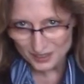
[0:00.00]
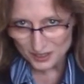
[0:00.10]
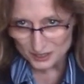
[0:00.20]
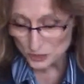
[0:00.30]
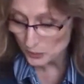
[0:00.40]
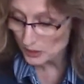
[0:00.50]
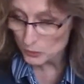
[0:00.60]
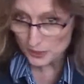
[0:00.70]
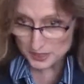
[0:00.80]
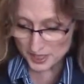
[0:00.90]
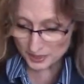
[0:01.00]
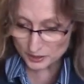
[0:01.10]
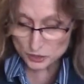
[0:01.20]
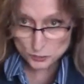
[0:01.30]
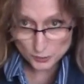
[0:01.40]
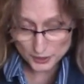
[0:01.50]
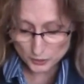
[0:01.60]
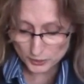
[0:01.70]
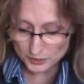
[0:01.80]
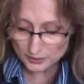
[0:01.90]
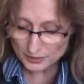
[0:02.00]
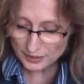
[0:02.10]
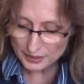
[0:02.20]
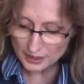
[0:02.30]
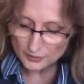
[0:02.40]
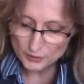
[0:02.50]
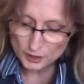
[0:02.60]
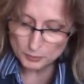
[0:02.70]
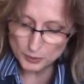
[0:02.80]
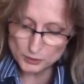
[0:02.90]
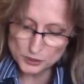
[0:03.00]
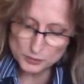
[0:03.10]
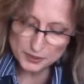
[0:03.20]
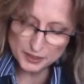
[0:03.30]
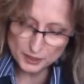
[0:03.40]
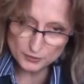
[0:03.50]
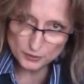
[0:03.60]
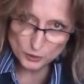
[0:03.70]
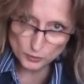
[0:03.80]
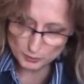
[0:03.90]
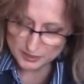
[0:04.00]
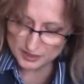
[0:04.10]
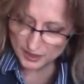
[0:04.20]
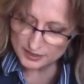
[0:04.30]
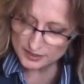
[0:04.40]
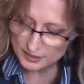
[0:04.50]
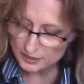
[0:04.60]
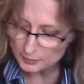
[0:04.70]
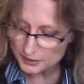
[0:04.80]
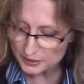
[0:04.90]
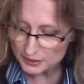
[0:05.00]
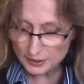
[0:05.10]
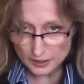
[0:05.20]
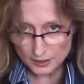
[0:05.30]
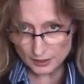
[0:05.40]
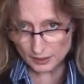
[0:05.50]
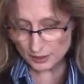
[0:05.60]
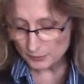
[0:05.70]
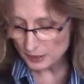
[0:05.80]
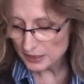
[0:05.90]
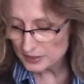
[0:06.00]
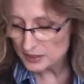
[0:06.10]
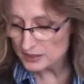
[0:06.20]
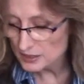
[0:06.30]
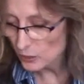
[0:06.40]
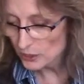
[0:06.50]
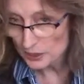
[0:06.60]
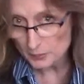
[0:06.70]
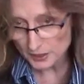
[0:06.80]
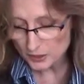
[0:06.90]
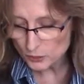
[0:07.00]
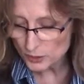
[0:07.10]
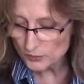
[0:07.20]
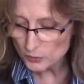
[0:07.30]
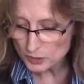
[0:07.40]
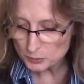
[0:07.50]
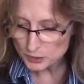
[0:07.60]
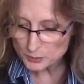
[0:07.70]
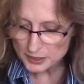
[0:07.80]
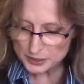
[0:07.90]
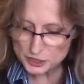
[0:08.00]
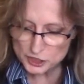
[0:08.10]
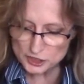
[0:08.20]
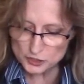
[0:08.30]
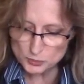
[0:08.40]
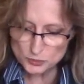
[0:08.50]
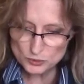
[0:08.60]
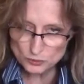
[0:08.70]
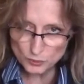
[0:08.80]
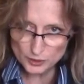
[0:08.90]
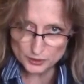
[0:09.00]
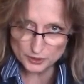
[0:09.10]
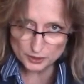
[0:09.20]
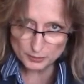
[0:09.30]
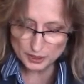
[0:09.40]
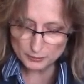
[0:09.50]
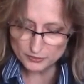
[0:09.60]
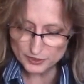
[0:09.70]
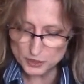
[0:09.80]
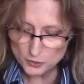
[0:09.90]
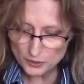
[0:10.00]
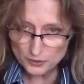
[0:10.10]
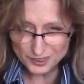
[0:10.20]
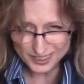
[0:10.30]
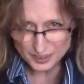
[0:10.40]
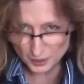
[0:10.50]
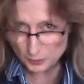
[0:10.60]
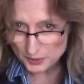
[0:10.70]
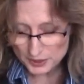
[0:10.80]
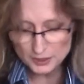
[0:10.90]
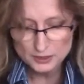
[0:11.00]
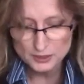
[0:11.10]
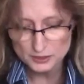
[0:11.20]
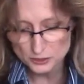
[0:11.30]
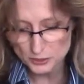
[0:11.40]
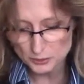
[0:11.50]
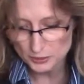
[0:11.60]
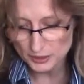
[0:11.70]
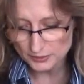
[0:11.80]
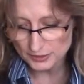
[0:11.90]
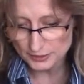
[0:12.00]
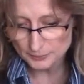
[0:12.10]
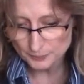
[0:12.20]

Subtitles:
So we're going to want to take our spray oil, cover our poacher, being careful to go up the sides a little bit. Because this is going in the microwave, you want to put about a teaspoon of water into the bottom of each well. That'll help the heat to distribute evenly.